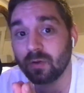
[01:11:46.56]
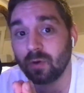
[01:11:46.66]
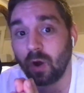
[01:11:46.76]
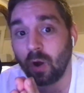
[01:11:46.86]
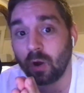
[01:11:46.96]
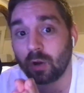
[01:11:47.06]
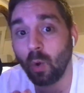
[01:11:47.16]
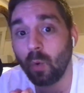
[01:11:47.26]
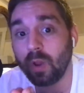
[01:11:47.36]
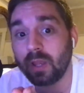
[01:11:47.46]
are
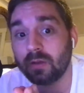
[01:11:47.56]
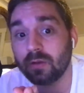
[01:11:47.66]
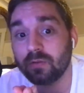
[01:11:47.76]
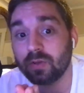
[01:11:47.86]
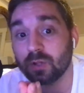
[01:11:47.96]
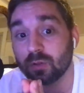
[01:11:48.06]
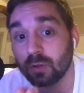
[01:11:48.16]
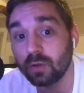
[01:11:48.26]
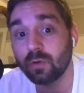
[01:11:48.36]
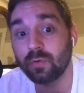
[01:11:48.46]
going to
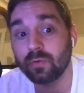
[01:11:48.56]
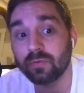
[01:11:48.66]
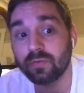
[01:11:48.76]
lose,